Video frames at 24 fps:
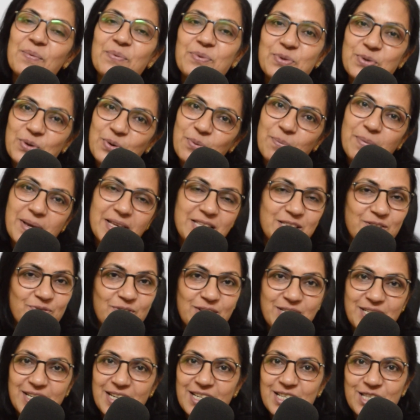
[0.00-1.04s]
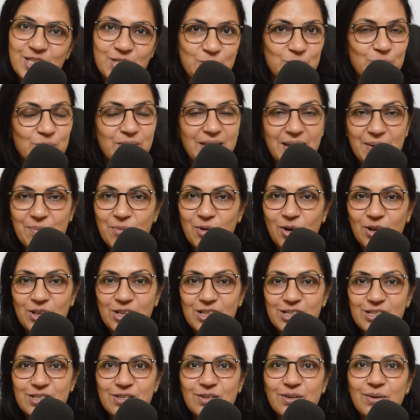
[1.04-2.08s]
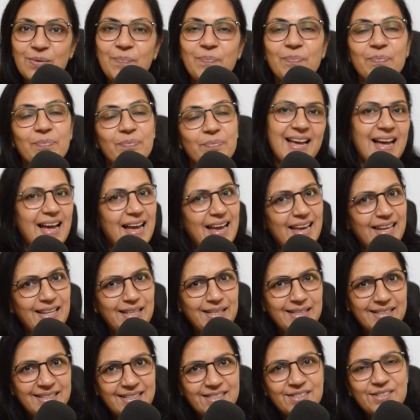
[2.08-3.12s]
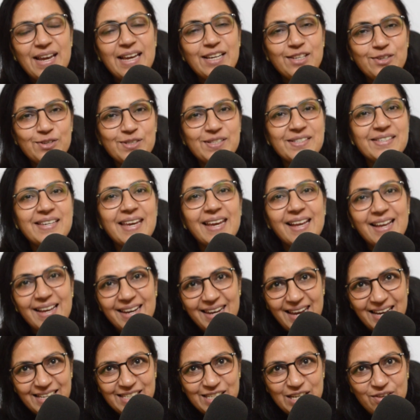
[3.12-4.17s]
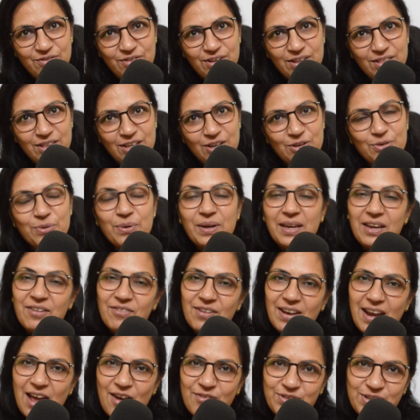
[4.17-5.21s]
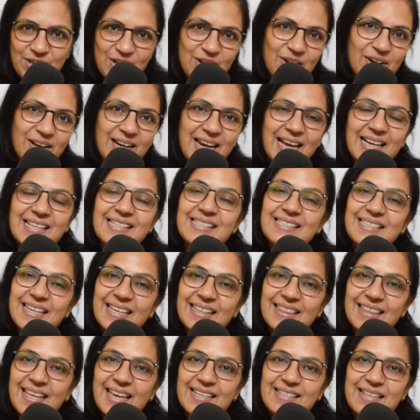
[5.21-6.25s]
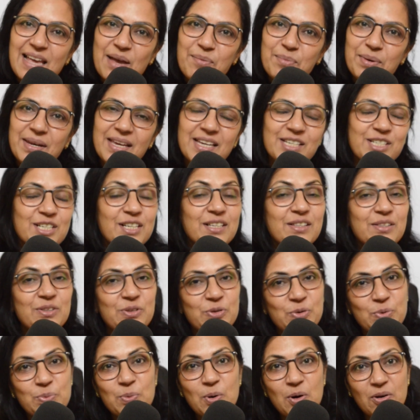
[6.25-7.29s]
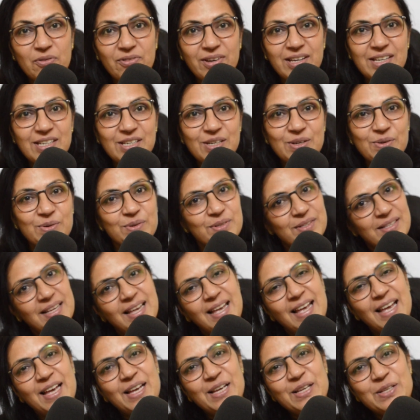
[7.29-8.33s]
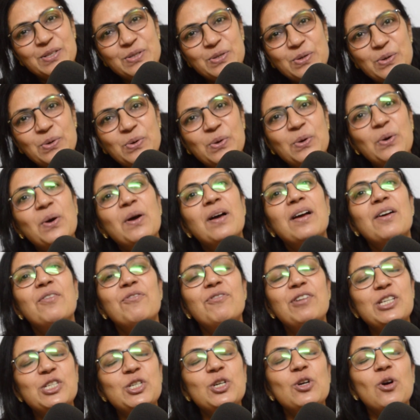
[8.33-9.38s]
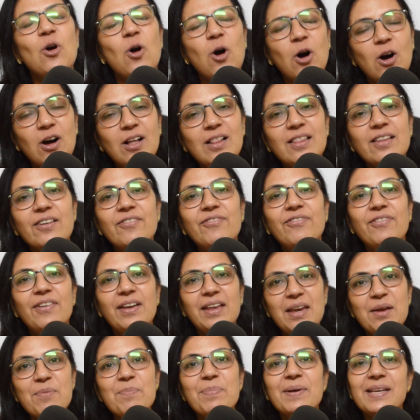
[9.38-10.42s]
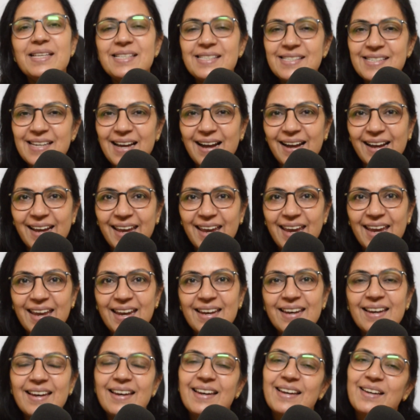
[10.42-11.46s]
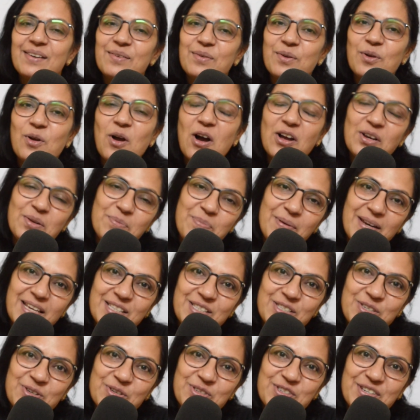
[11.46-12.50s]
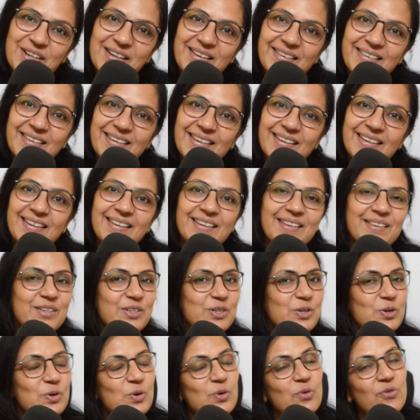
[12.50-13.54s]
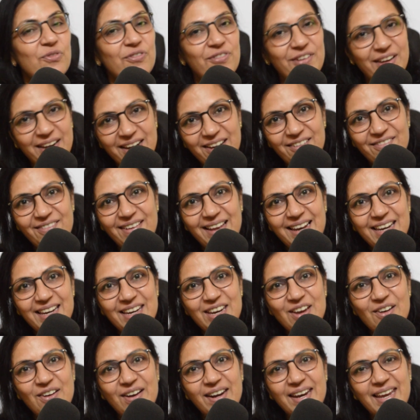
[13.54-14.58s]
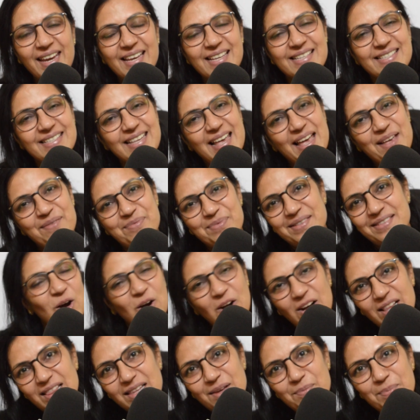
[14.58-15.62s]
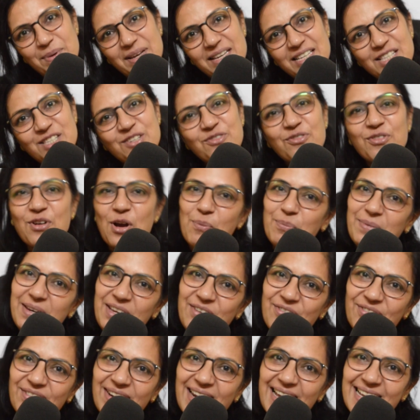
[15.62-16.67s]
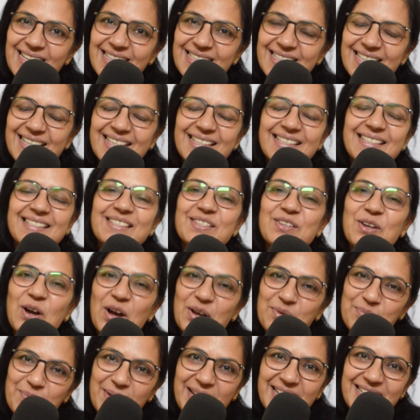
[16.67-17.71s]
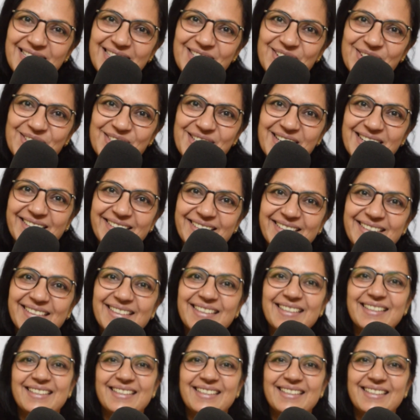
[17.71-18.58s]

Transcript: So best wishes to them also. I'll try to stay connected with you even after your class tenth examination through more videos. So wish you all the very best again. God bless you, children. Do very well in your exams. All the best from Leaf Classes. God bless you, children.